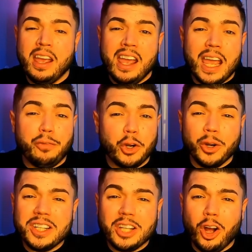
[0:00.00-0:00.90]
If you're an
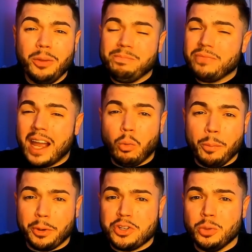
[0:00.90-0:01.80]
adult, I won't
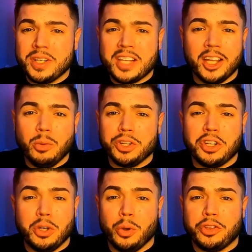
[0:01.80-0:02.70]
presume to tell you what to
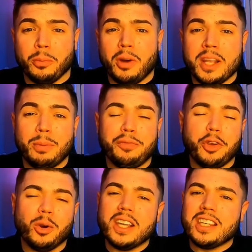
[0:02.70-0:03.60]
do with your money, but if
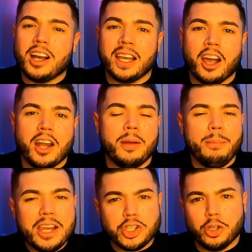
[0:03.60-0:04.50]
you're a young gun,
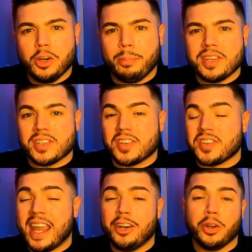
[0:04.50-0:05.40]
make sure your business is
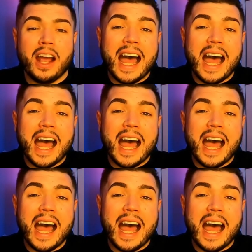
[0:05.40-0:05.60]
handled.